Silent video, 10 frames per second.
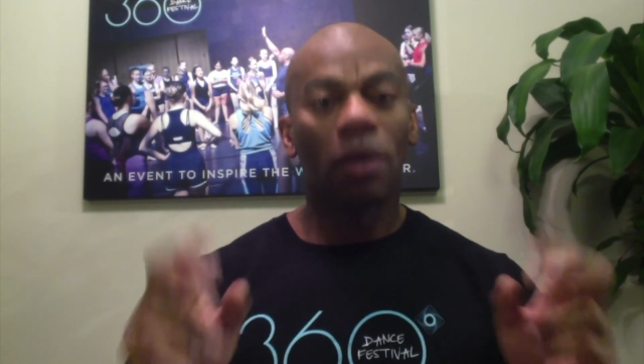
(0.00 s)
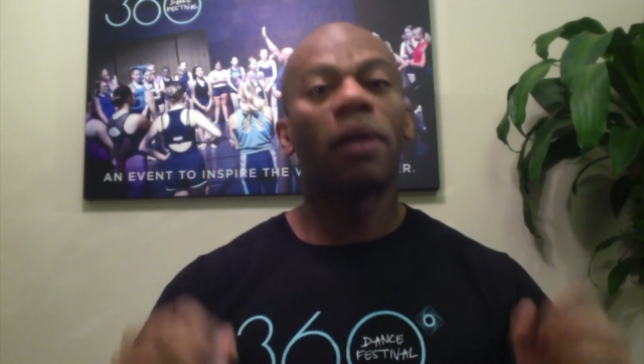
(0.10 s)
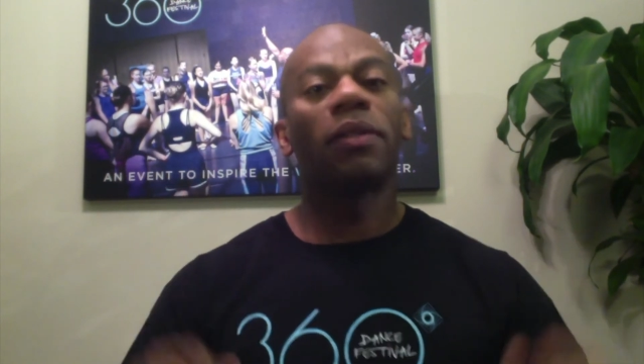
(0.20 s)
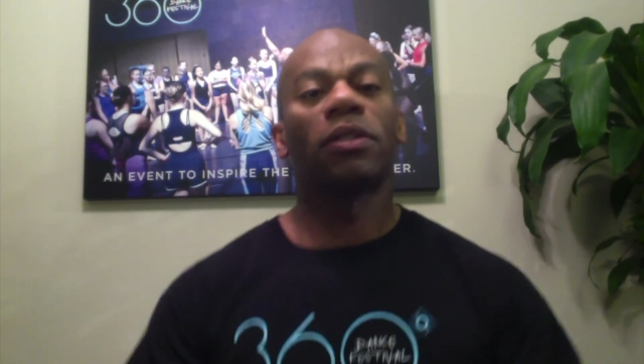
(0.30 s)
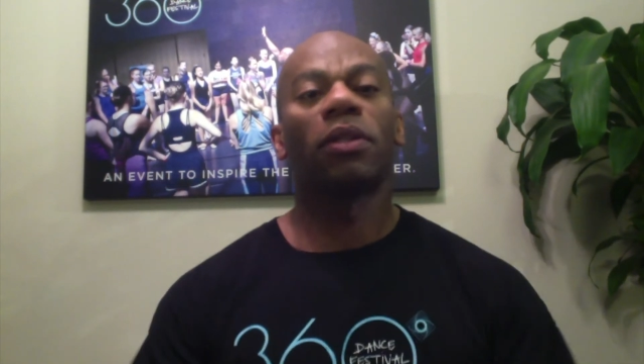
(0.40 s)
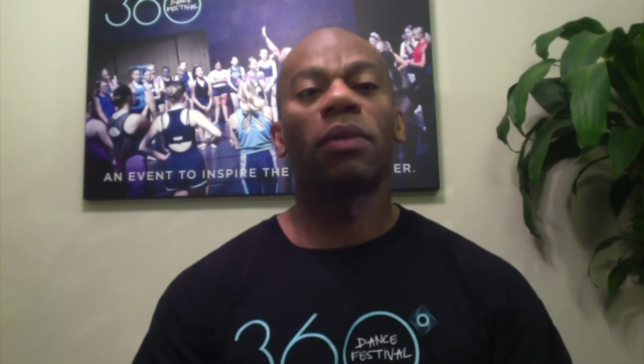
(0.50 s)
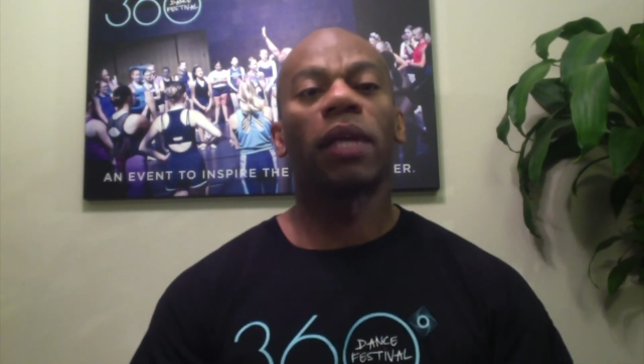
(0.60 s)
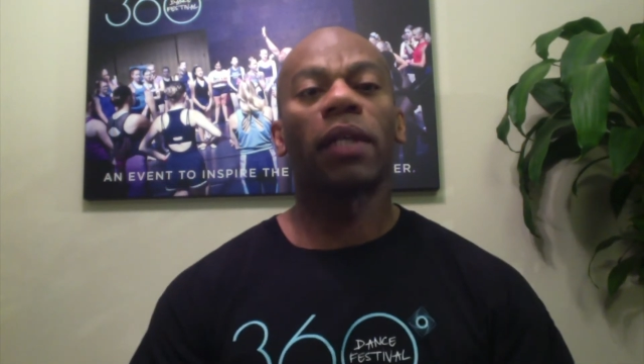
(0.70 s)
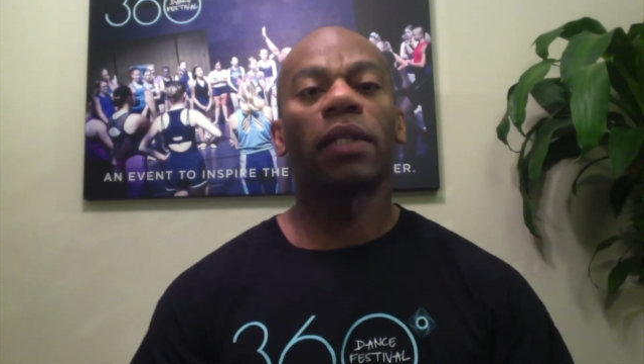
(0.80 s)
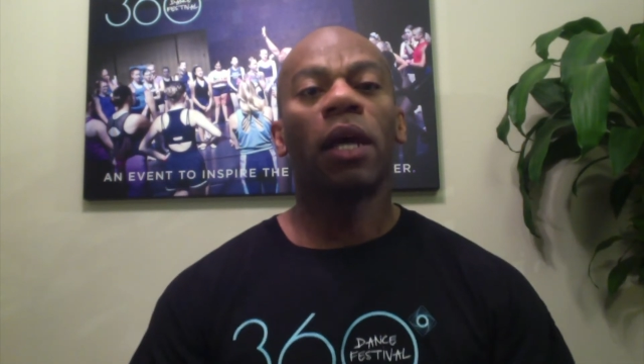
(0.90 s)
so
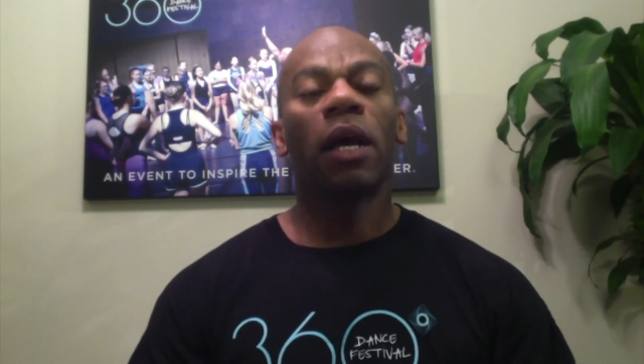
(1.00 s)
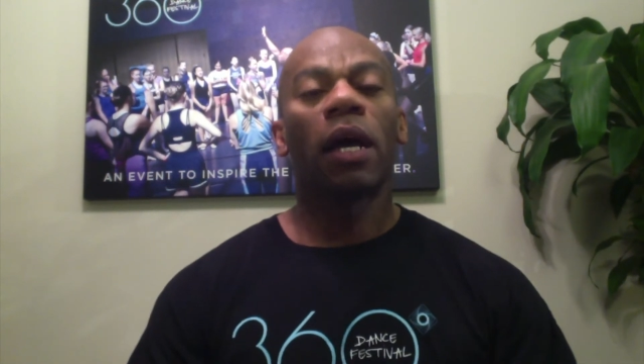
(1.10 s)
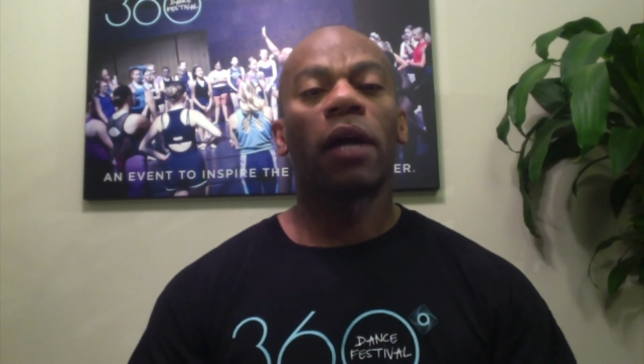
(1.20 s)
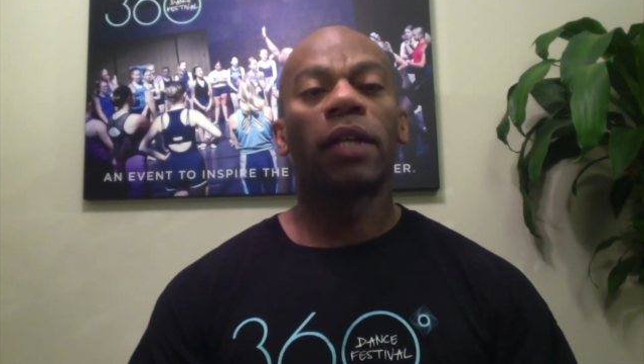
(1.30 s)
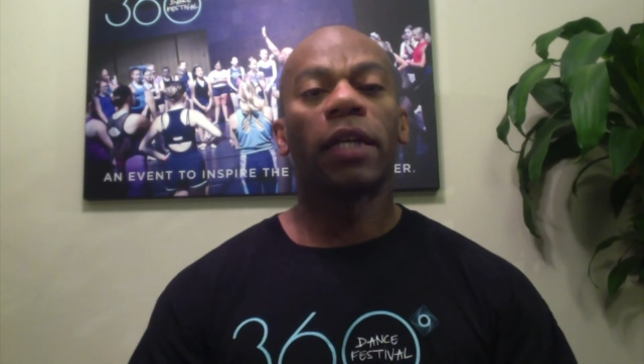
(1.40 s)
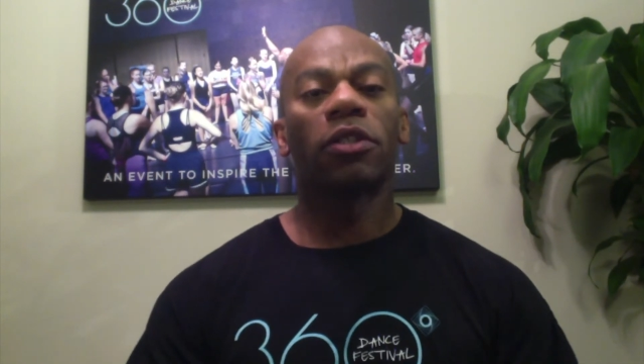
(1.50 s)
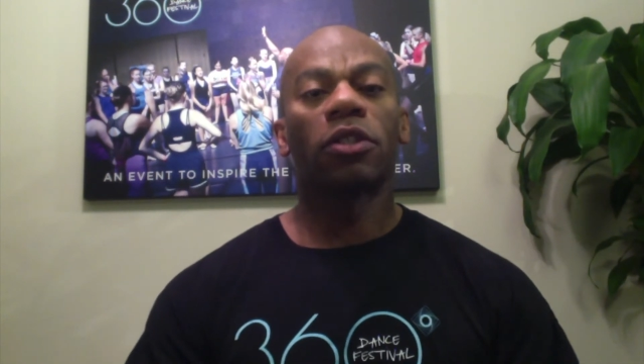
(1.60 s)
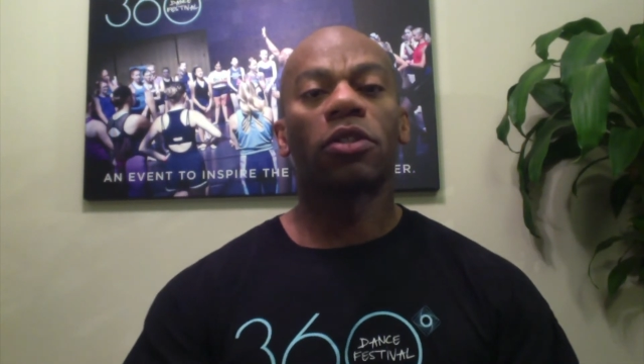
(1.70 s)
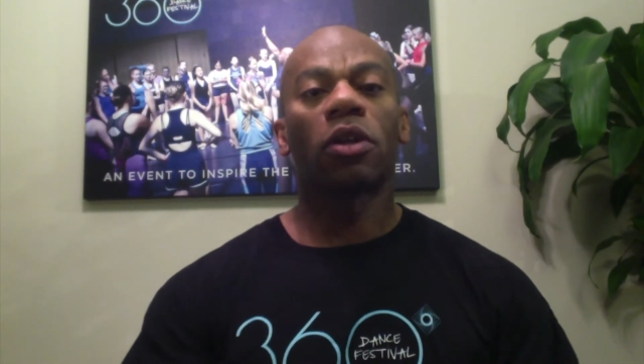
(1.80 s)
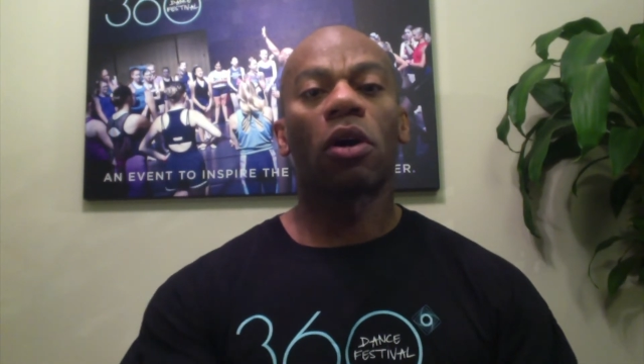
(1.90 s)
that our
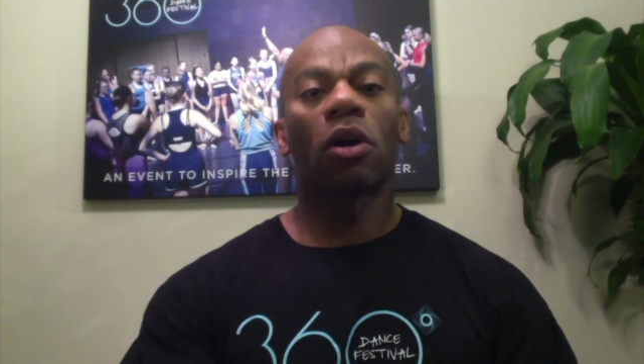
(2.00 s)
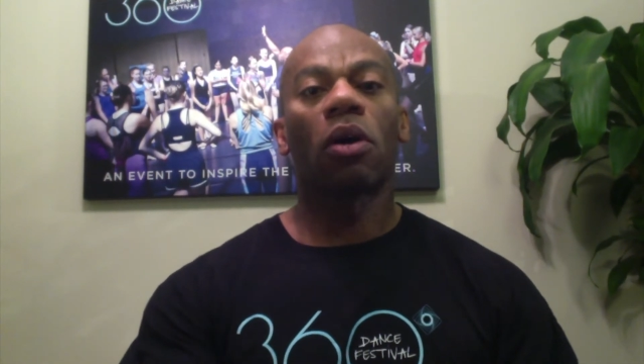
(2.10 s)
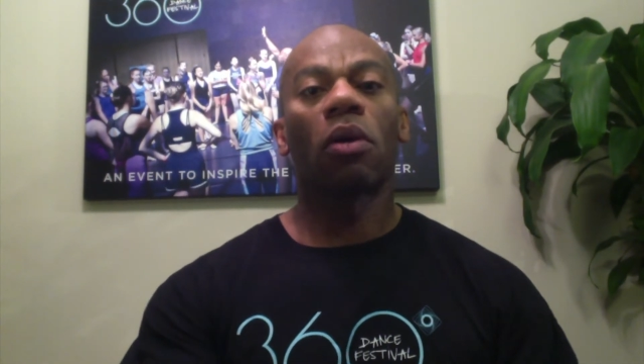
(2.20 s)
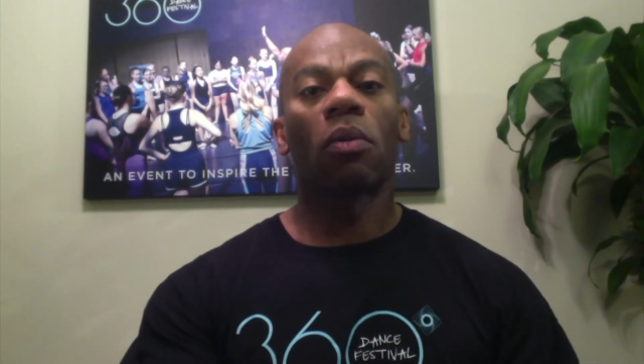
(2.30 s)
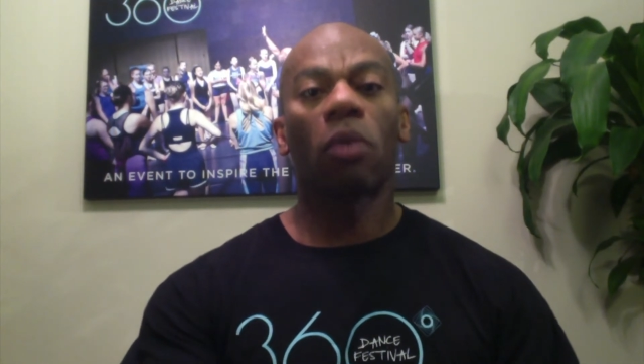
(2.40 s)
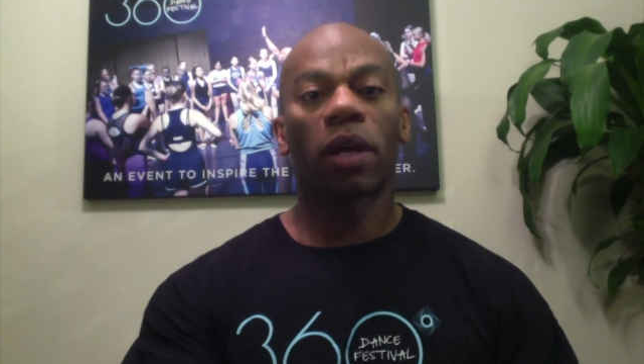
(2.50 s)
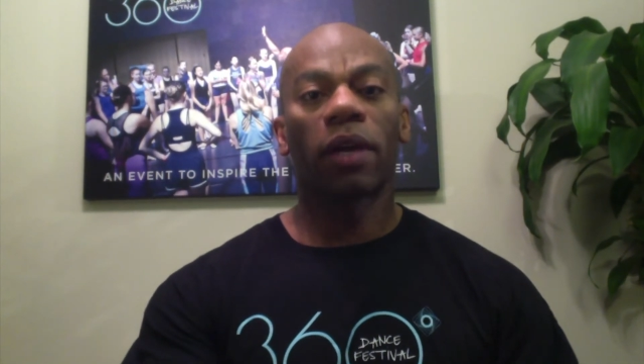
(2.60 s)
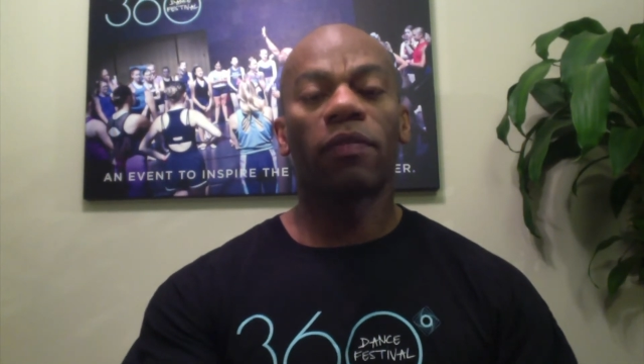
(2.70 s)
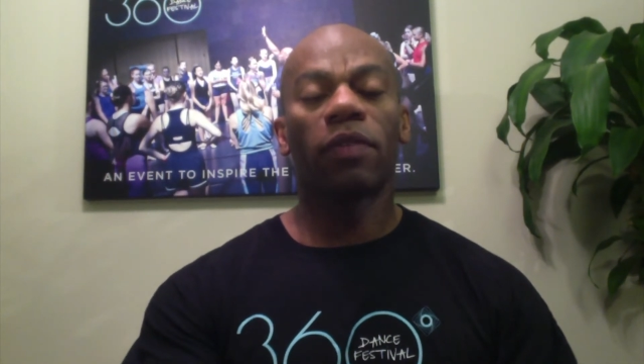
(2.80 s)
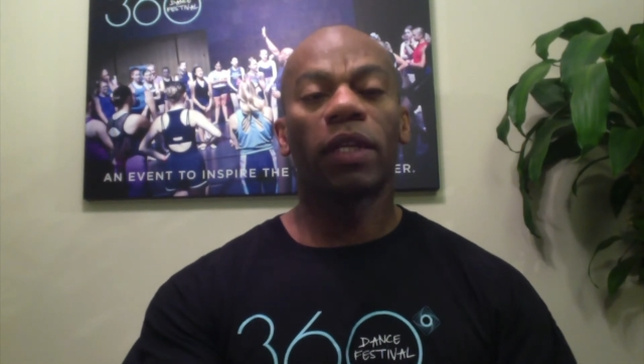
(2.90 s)
dancers are
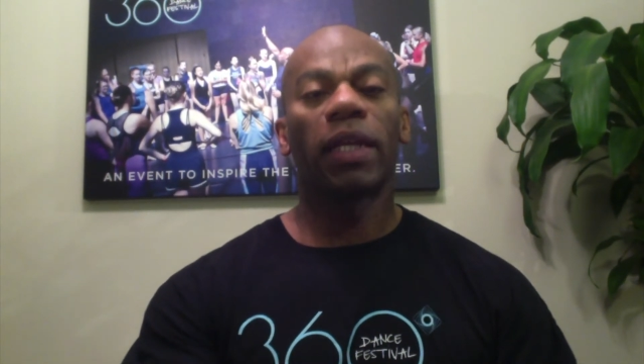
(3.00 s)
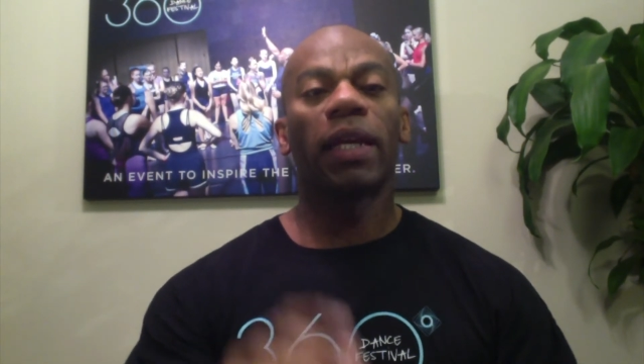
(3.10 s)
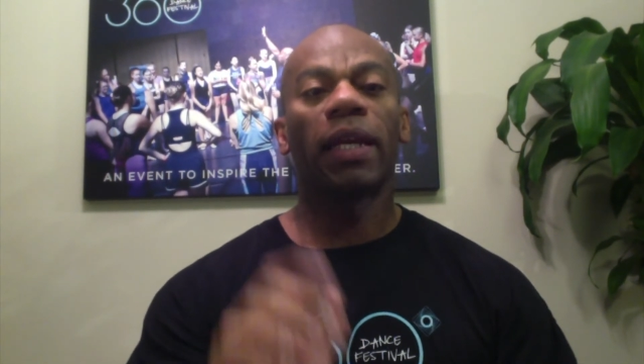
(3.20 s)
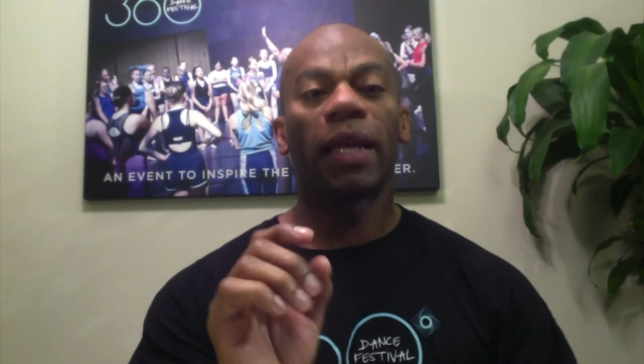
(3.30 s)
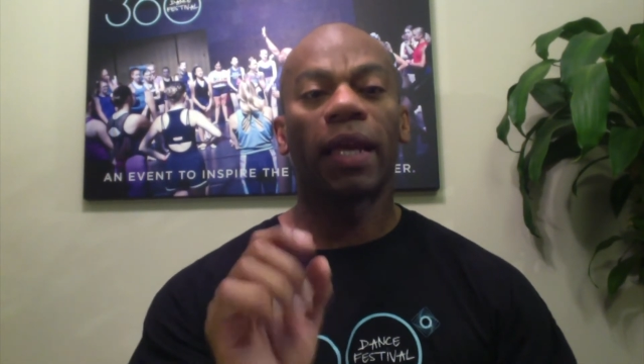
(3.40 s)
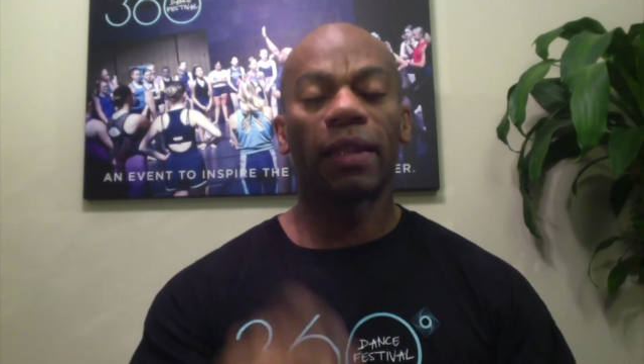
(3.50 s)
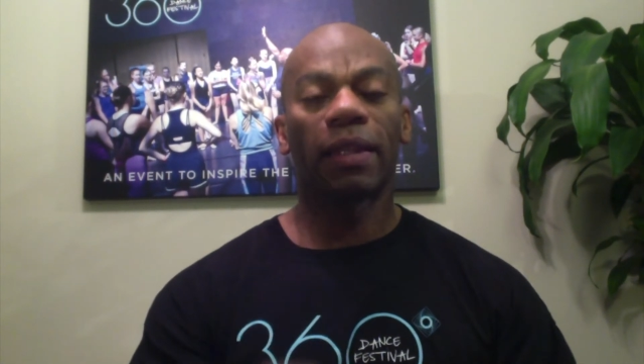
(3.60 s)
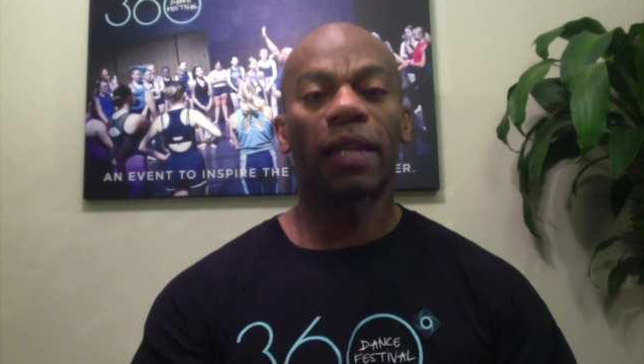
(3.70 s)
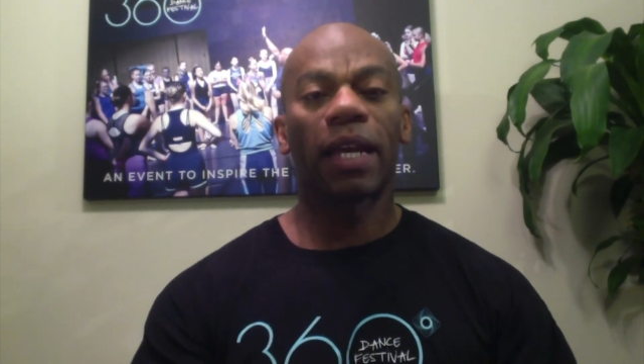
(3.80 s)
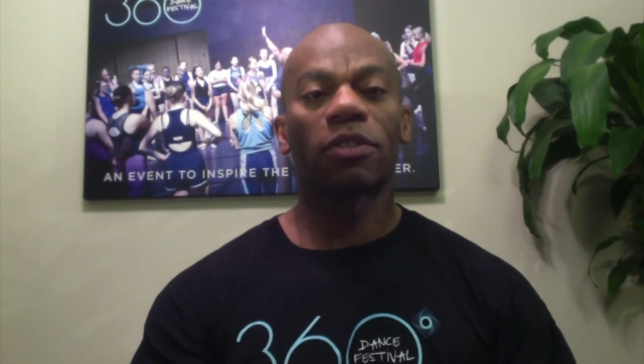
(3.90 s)
working fully in the
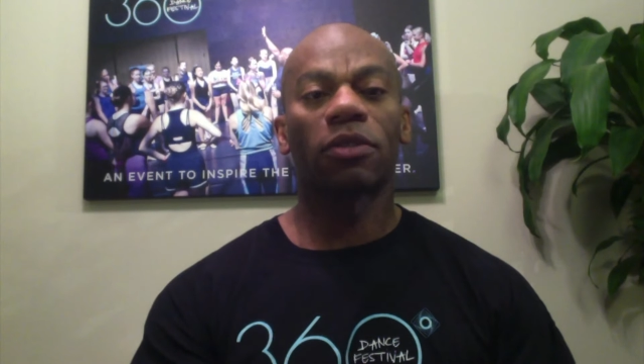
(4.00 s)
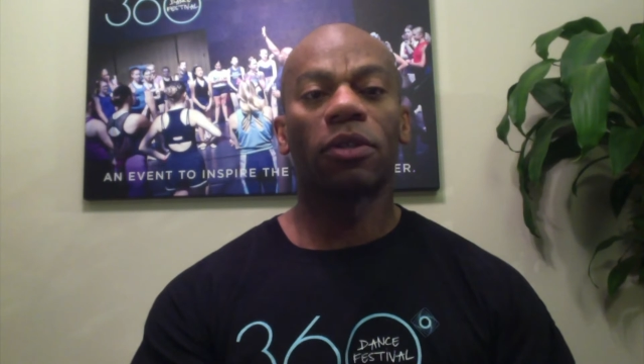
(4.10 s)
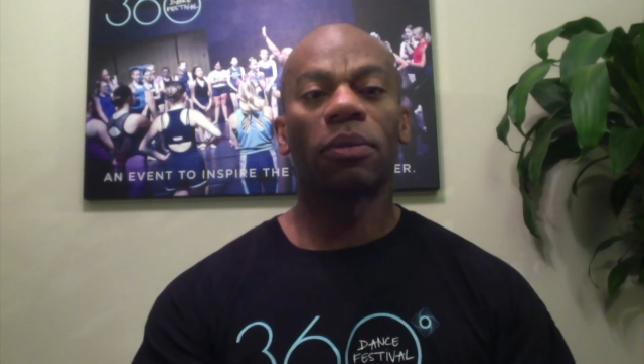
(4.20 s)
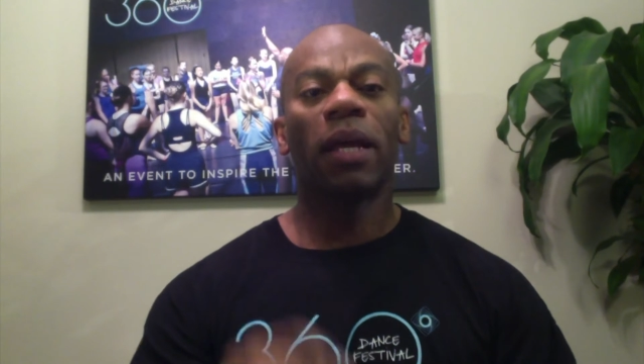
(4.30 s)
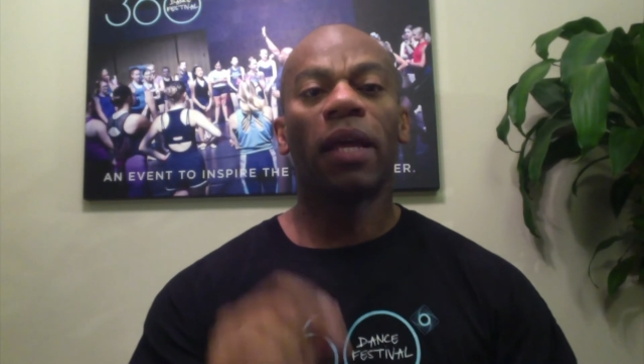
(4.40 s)
classroom,